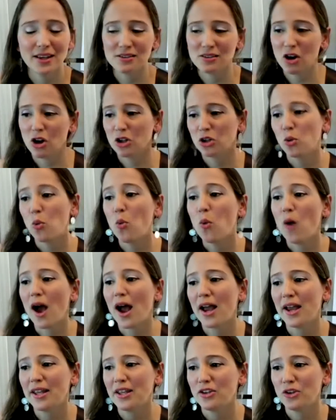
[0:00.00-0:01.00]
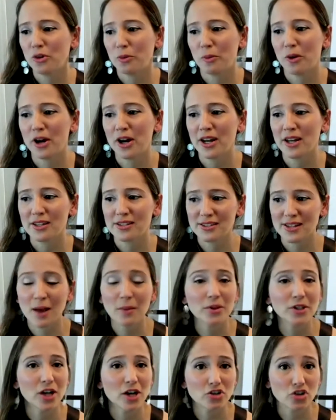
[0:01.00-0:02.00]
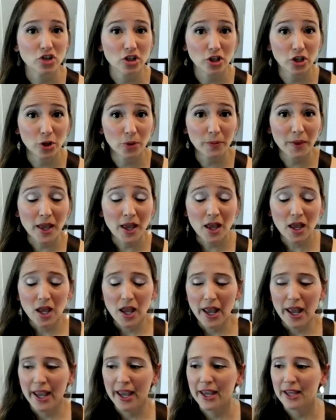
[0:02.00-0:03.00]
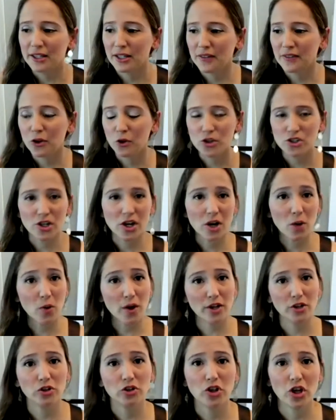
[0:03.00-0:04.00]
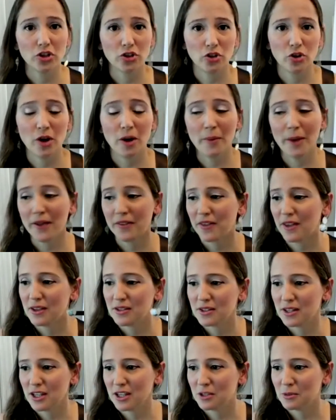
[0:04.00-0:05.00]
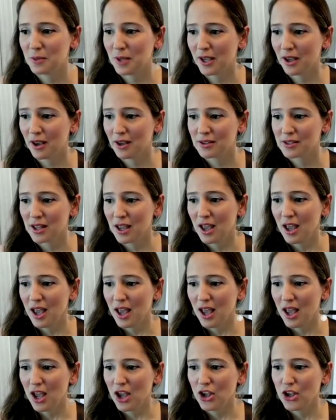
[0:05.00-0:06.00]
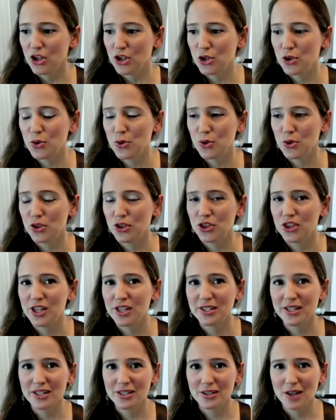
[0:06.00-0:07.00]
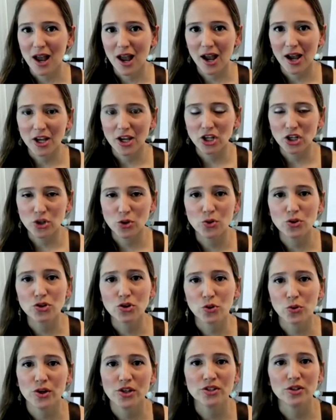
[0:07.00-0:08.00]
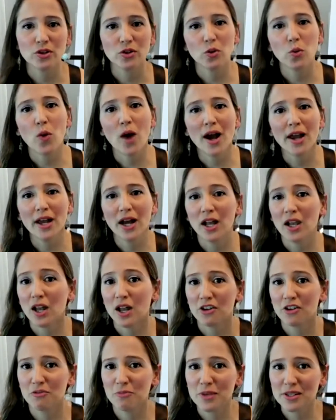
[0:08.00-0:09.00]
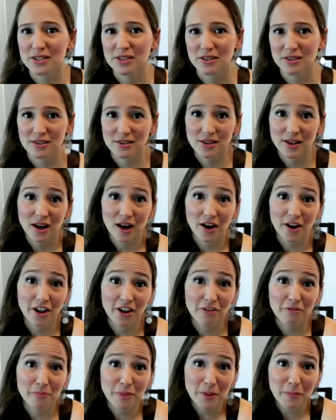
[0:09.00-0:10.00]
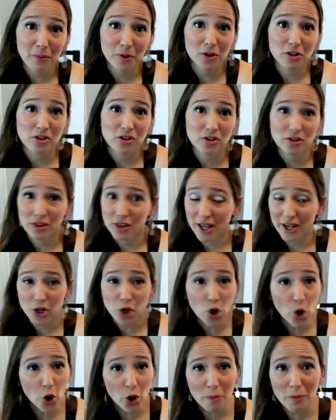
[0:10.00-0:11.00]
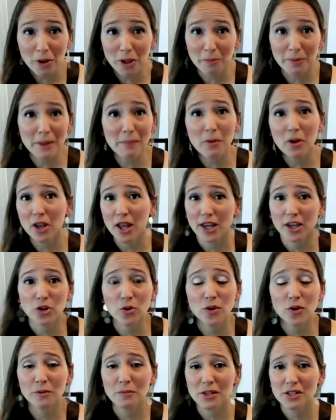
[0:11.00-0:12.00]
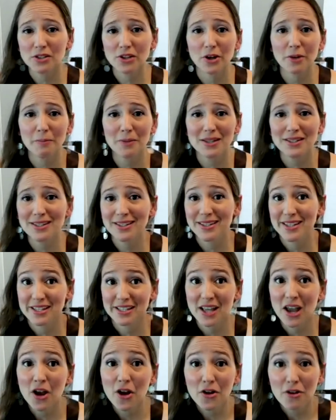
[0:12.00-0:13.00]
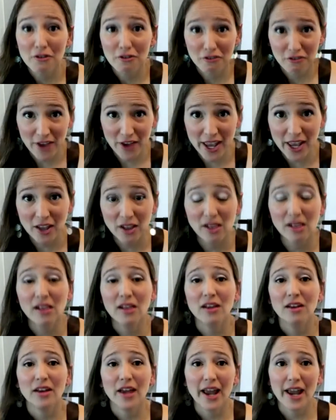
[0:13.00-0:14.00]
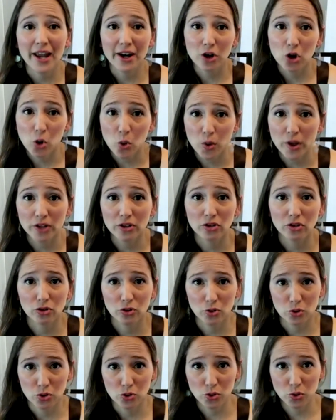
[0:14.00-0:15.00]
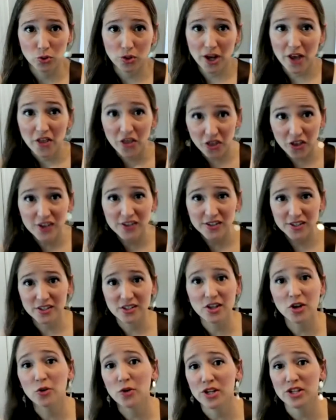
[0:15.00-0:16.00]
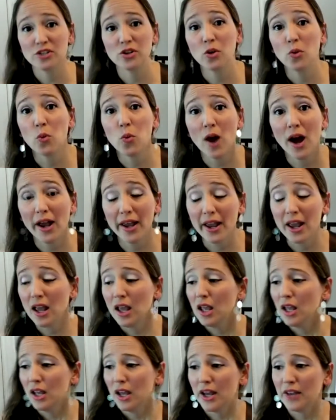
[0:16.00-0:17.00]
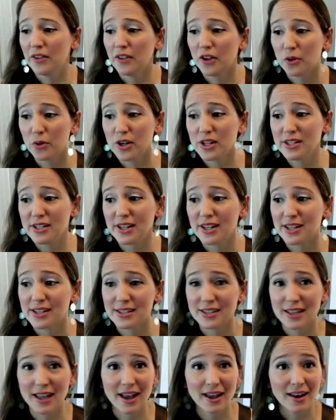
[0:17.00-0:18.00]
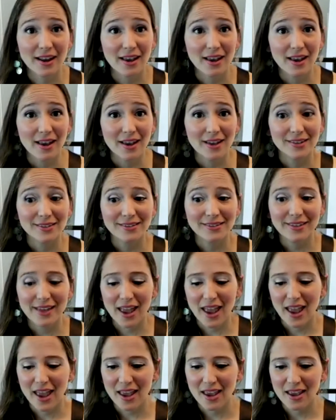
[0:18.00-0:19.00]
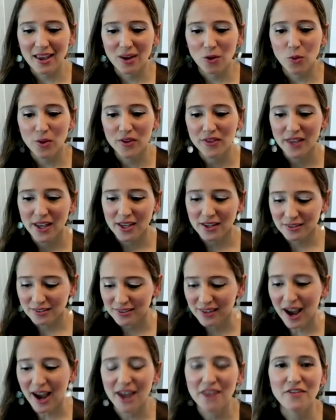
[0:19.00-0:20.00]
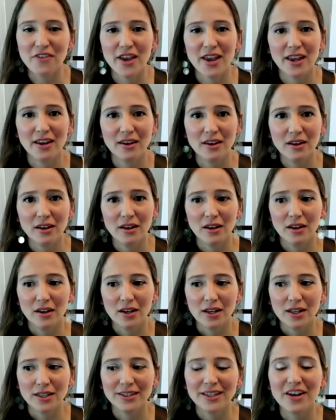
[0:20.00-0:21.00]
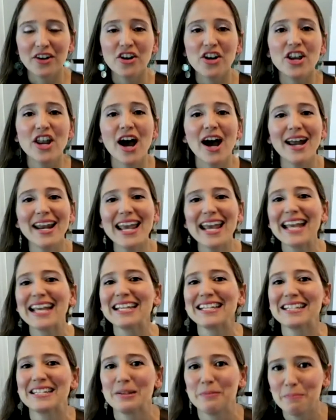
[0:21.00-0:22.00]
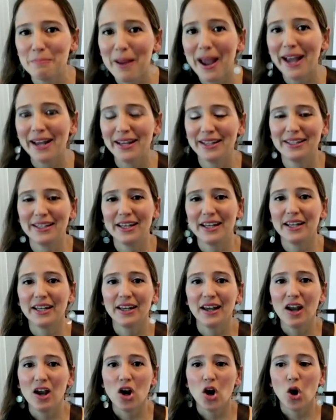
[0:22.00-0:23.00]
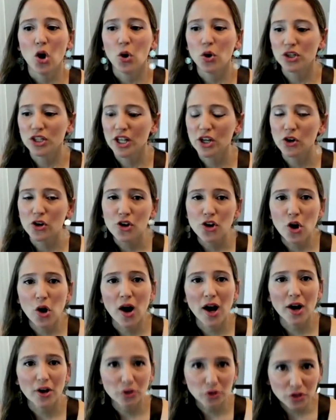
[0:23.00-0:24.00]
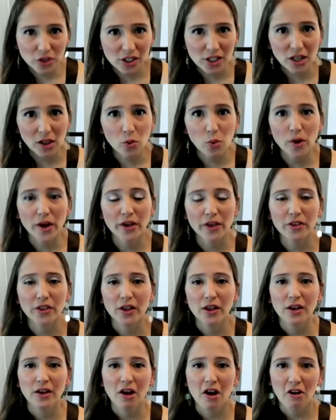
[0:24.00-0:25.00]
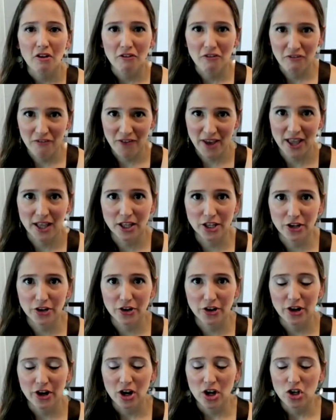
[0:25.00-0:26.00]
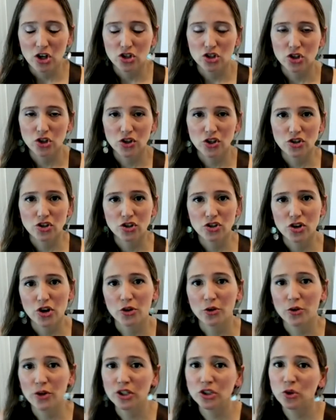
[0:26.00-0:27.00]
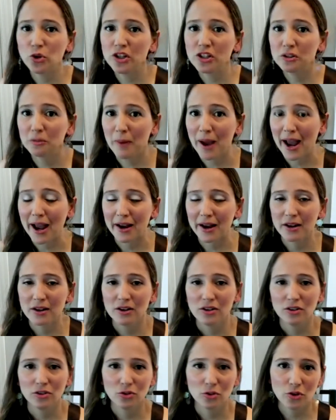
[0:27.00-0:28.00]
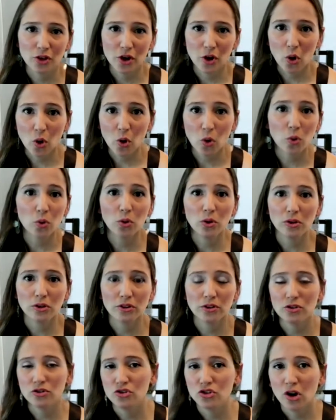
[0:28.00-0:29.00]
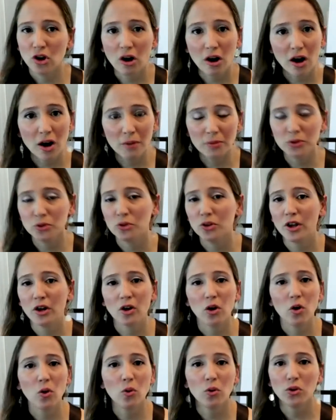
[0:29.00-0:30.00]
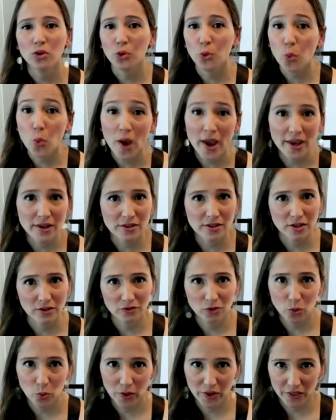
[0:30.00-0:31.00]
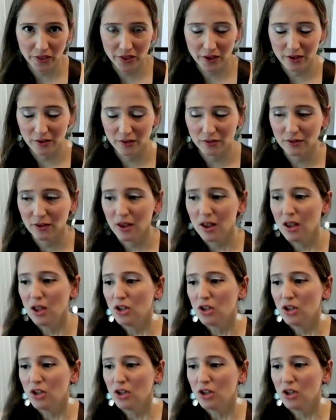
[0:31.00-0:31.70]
It's called Why Your Brain is Sabotaging You. And the reason I wanted to talk to you about this is because this is a huge reason why a lot of businesses and a lot of people, like normal people like you and me starting businesses, fail and quit too soon. This is the reason why. And the reason is that when they dive in, they're not expecting, or they don't know how to deal with failure. So they just retreat back to their old job, to their old ways of doing things.